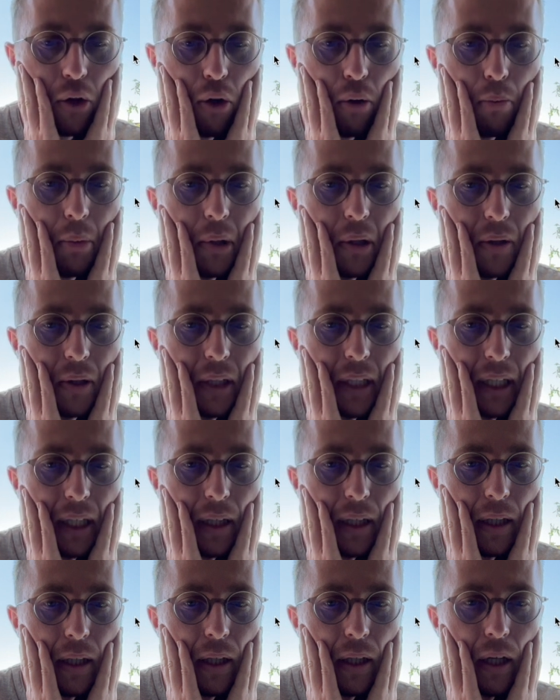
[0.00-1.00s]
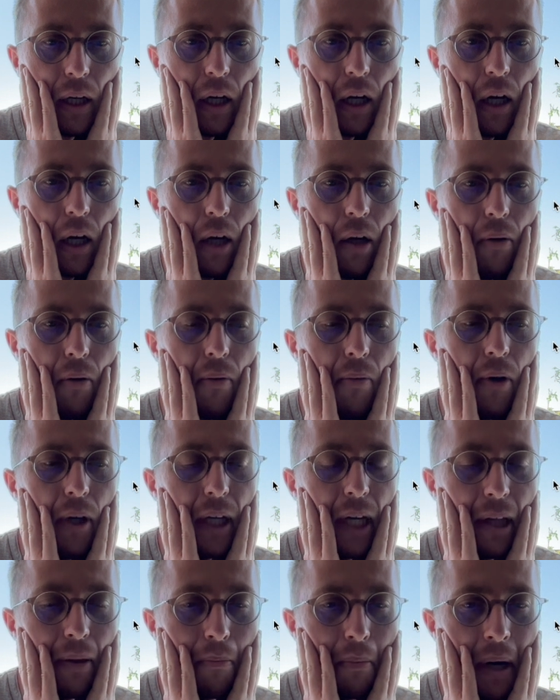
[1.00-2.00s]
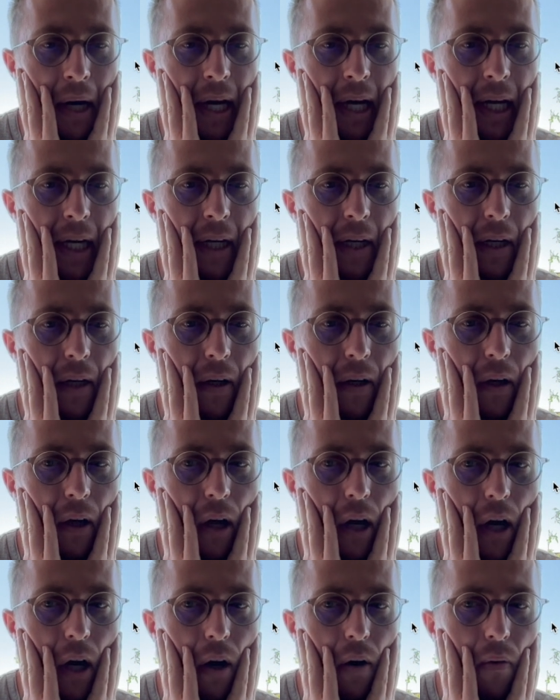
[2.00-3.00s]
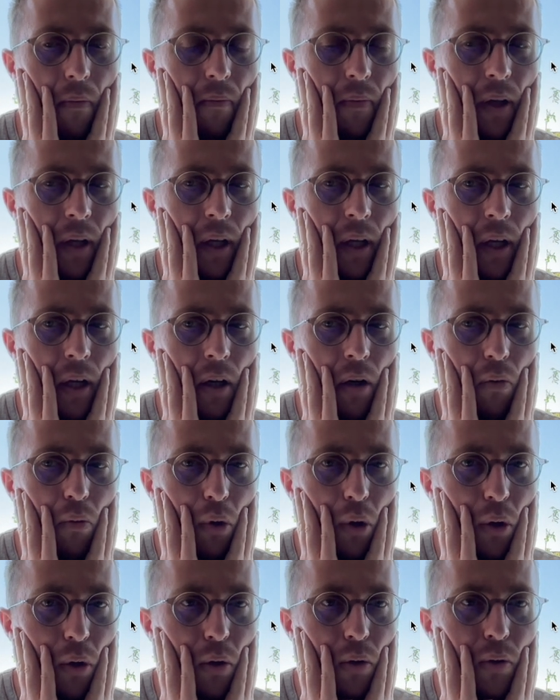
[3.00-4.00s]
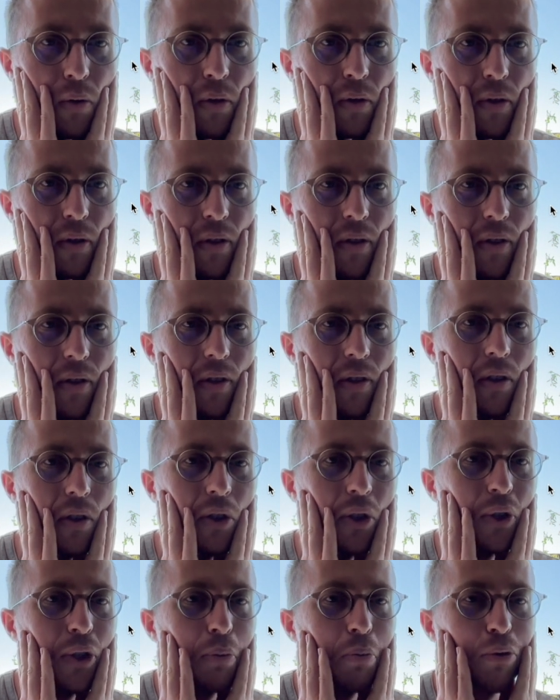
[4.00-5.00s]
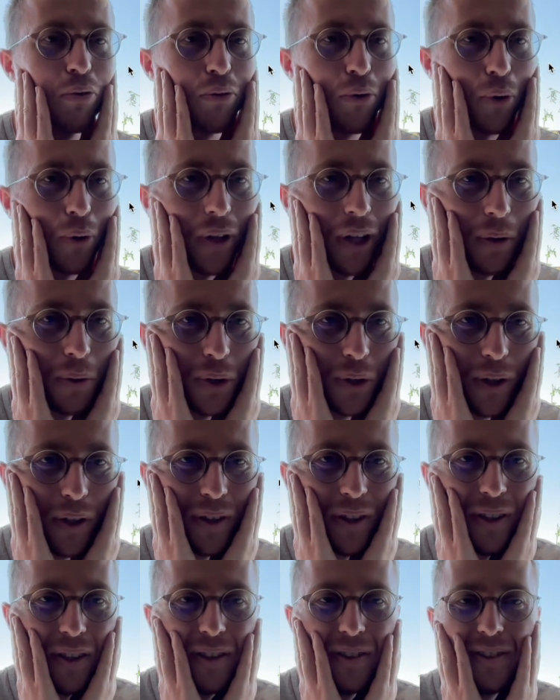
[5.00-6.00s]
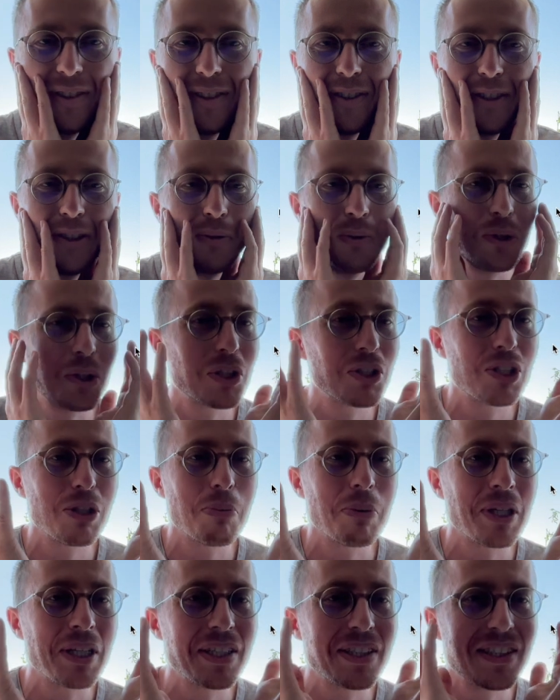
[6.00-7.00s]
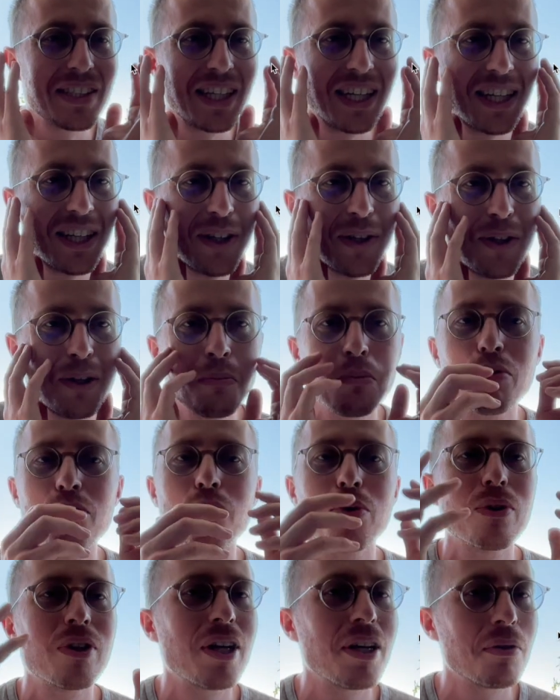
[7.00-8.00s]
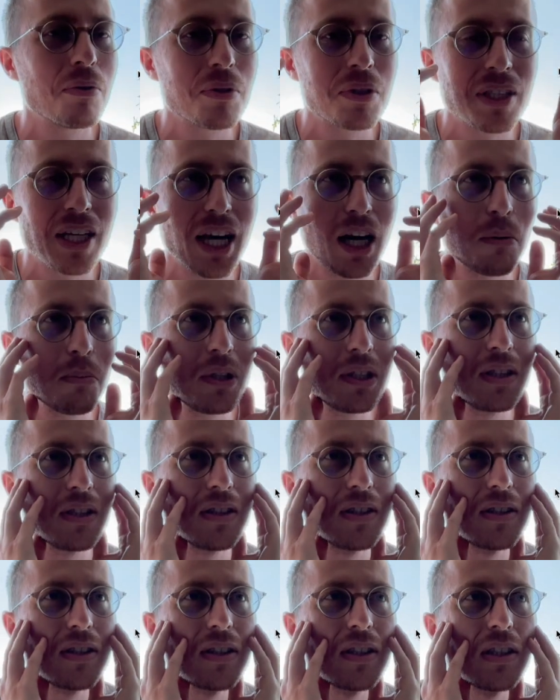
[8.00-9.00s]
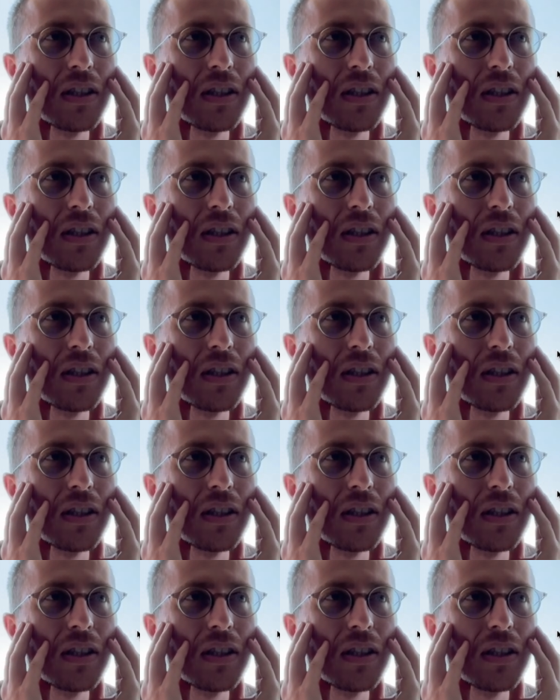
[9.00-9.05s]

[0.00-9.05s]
building, again, Mind, Rose, the unit before that was it was a shipping container, and before that it was cabins,